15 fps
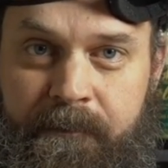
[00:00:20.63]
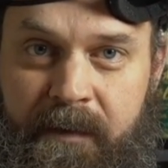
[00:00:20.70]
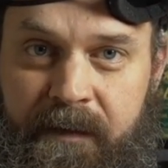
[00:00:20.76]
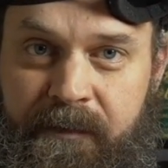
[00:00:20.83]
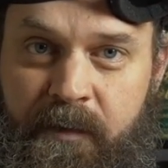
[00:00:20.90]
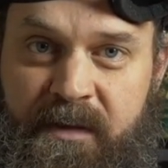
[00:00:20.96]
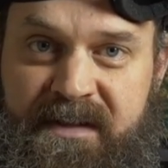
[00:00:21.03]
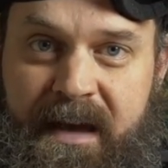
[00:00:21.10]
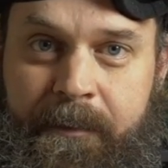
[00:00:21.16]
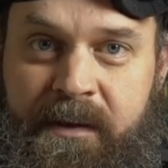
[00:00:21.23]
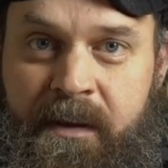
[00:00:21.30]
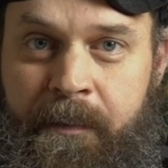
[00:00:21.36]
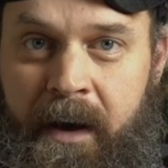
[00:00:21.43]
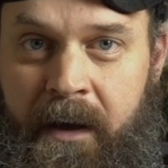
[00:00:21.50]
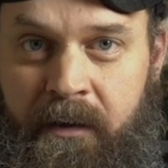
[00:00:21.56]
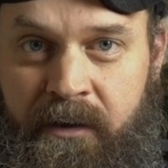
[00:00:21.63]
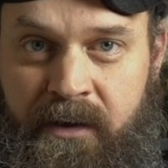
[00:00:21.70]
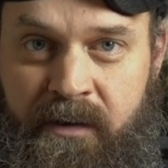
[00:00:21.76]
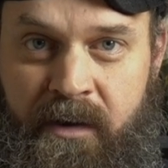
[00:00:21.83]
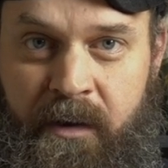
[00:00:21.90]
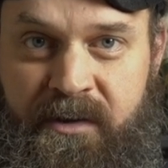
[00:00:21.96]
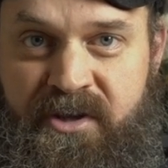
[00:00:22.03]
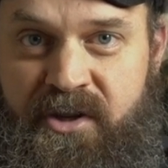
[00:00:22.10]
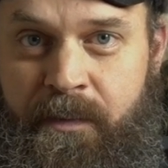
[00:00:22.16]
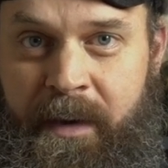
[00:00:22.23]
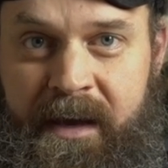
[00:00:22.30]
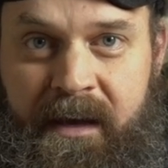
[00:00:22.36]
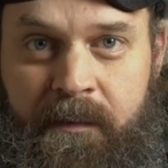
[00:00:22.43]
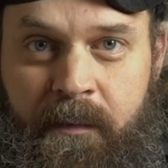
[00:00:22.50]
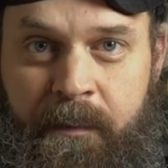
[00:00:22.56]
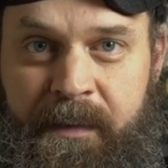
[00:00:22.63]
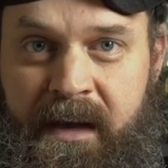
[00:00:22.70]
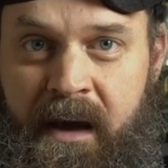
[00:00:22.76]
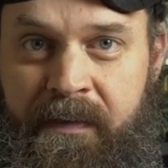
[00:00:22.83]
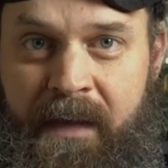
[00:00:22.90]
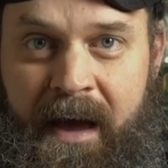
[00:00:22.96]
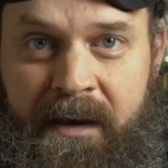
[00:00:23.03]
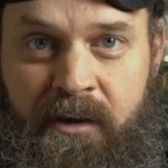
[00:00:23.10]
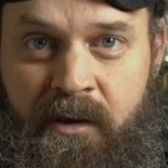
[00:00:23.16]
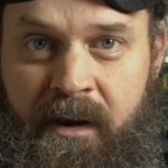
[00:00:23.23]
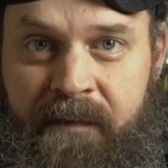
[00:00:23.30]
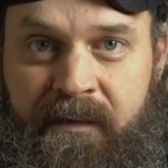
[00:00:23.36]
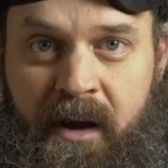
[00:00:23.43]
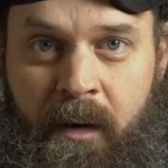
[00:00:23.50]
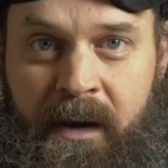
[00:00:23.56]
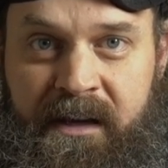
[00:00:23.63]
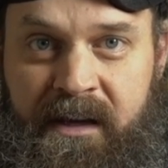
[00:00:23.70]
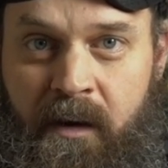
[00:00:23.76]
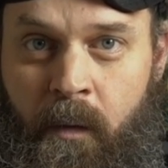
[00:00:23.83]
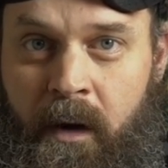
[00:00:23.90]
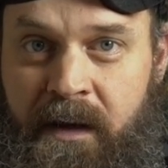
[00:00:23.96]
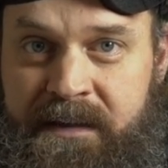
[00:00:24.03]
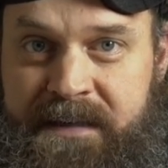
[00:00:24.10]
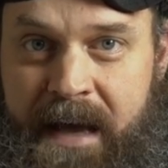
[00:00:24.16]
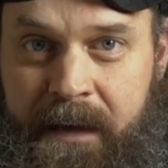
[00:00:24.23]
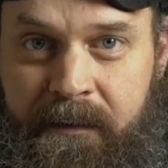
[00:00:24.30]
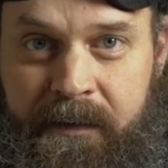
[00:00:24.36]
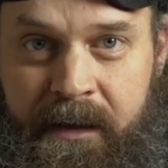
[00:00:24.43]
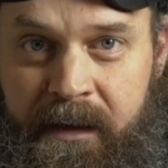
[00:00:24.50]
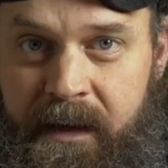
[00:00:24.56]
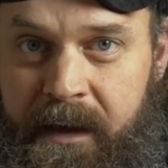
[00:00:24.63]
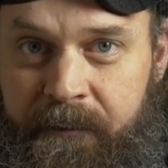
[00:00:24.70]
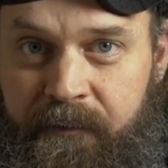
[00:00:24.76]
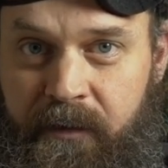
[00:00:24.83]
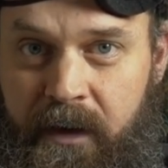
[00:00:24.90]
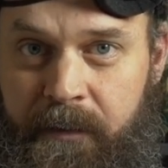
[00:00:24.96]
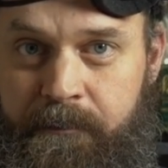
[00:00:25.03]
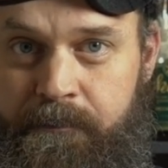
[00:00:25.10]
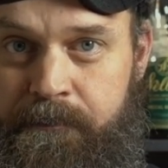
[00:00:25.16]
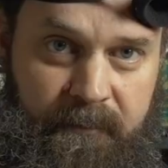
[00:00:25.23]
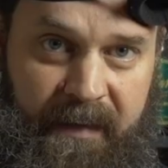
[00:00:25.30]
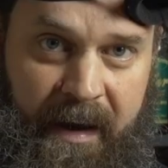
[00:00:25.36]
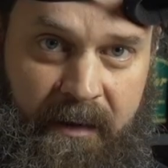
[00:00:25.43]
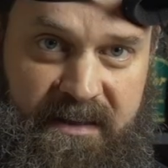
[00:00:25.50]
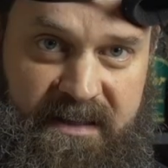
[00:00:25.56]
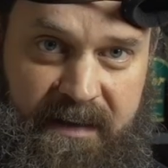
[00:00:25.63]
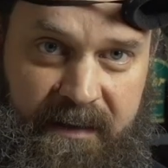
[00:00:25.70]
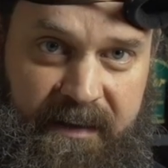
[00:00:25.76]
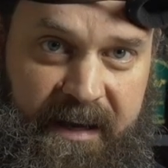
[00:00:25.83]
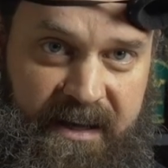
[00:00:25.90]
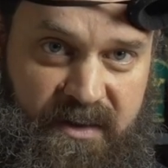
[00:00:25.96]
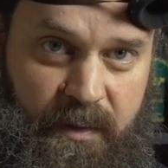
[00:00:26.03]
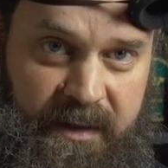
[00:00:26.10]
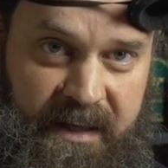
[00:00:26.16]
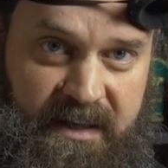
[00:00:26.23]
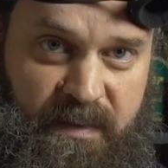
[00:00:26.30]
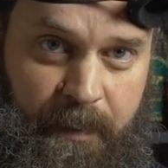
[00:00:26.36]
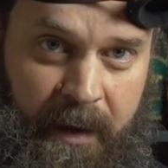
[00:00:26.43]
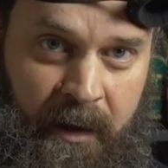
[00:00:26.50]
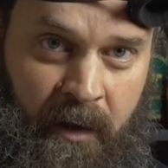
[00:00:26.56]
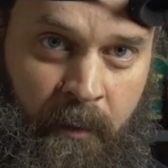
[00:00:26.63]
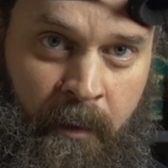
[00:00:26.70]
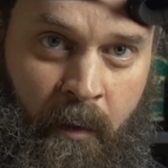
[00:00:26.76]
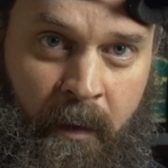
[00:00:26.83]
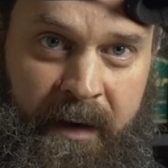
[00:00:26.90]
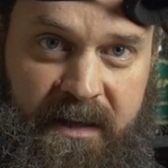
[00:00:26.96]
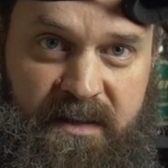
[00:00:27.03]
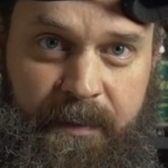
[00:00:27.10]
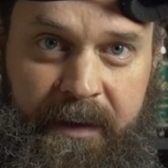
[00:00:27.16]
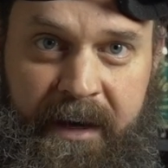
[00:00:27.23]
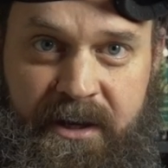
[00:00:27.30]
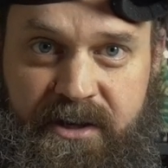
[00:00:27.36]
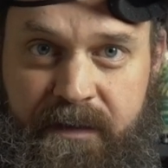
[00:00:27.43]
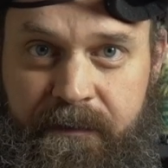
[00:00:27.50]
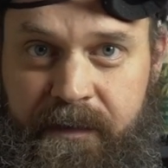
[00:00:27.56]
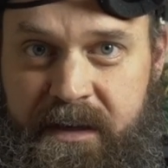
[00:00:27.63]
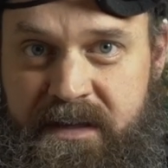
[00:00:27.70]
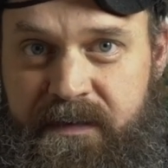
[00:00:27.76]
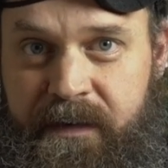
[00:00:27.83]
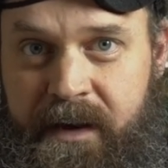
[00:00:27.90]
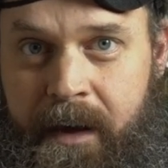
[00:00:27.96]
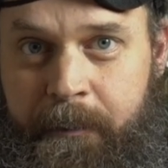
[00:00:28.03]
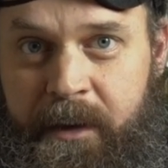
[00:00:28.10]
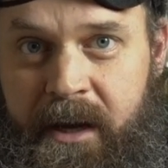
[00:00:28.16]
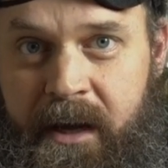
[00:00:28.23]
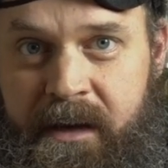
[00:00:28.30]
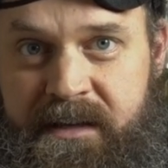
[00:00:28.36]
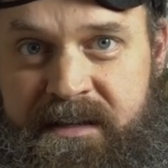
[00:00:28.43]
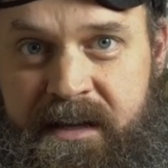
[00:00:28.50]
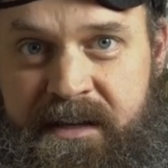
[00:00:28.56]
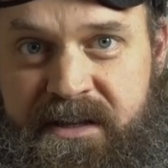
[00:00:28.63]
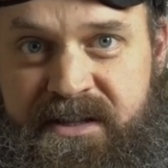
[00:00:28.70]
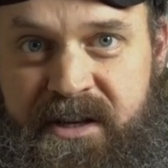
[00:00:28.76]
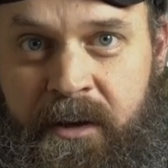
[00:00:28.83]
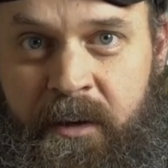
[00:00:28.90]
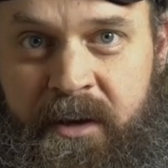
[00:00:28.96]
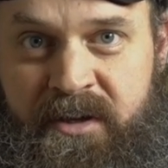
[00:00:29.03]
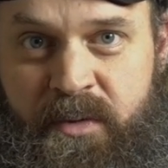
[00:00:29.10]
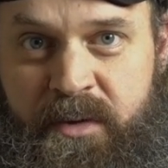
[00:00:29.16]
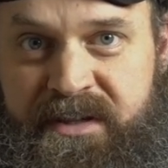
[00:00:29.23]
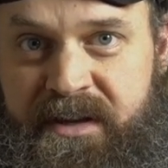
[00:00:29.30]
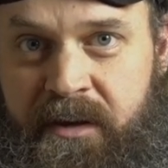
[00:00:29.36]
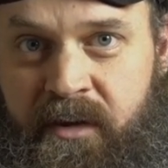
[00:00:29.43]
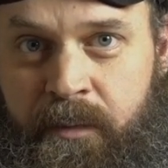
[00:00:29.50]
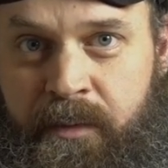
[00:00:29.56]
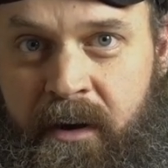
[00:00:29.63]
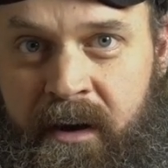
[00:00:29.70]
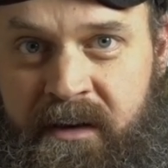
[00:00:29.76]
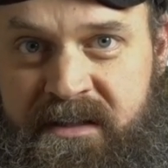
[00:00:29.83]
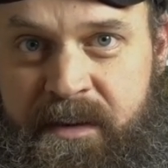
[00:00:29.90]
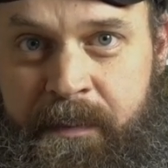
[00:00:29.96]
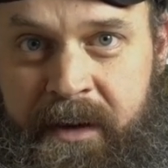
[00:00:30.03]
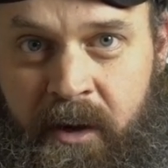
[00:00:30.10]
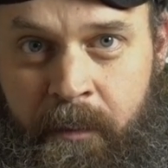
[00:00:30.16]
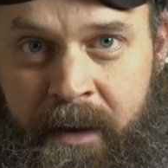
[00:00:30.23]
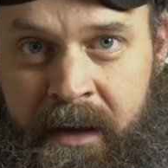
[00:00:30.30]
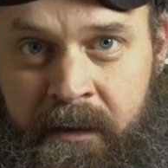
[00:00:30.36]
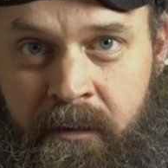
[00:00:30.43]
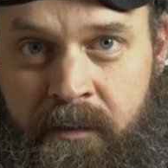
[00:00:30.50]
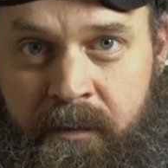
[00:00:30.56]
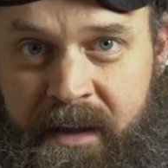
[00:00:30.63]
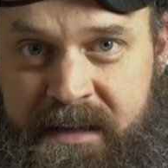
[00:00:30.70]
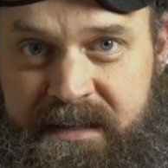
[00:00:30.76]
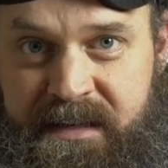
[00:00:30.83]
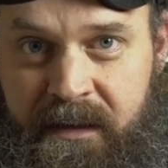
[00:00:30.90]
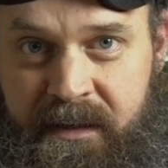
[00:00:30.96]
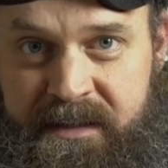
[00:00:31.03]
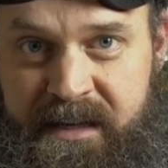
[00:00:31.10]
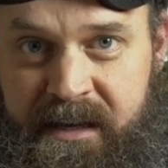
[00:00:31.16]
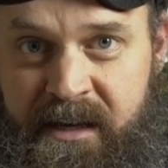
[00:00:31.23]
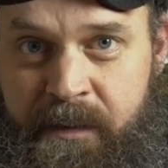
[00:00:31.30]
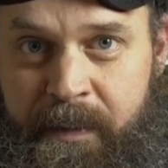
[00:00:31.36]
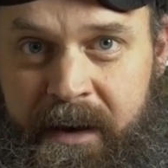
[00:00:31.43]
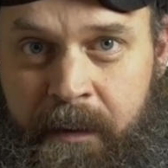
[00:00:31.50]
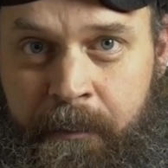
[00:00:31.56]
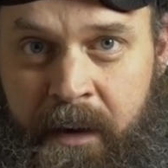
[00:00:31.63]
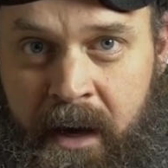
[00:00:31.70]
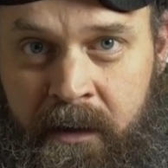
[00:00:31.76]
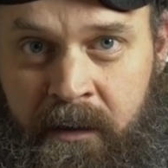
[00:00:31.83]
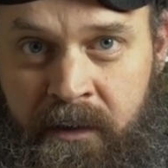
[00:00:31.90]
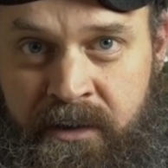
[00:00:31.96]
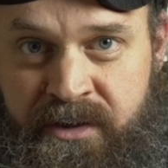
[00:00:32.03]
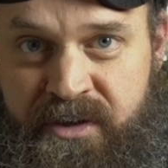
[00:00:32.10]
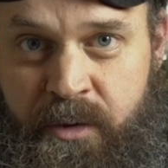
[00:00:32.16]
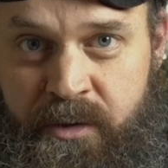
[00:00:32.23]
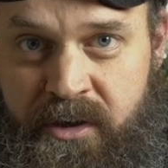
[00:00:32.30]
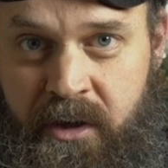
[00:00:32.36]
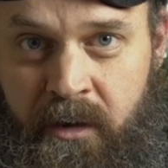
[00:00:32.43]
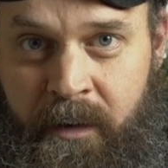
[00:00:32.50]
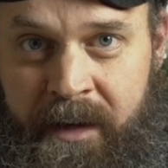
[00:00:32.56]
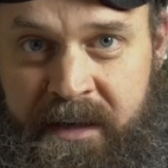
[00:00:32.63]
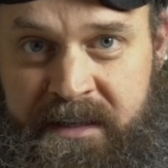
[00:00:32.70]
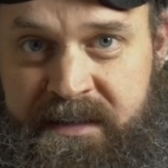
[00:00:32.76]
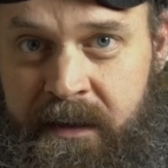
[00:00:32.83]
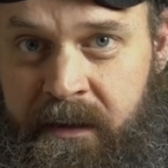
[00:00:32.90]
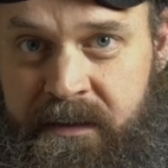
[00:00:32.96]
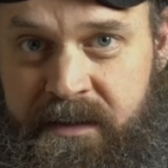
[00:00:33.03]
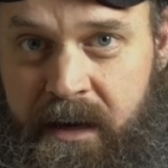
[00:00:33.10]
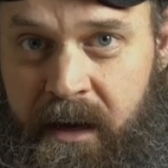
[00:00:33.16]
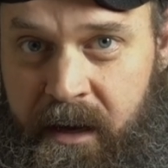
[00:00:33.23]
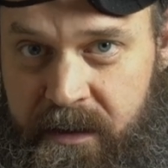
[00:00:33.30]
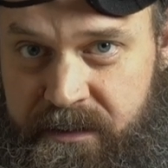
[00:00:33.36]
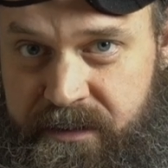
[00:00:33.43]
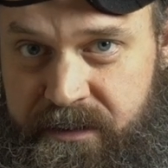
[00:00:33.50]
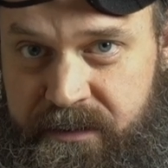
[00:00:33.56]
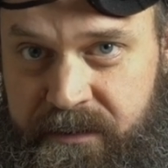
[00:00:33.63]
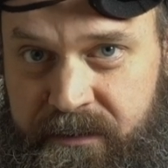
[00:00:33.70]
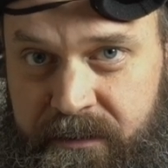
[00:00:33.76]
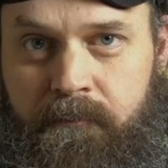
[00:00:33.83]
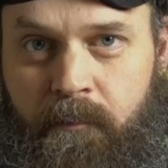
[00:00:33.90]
If you examine the bottle, you'd know it's Jamaican, but beyond that, you'd have no idea where exactly it came from. Now, it's not the case with this bottle, but one explanation for this phenomenon is that distilleries will sell their product to middlemen, who then sell it to independent bottlers, who turn around and sell it to us.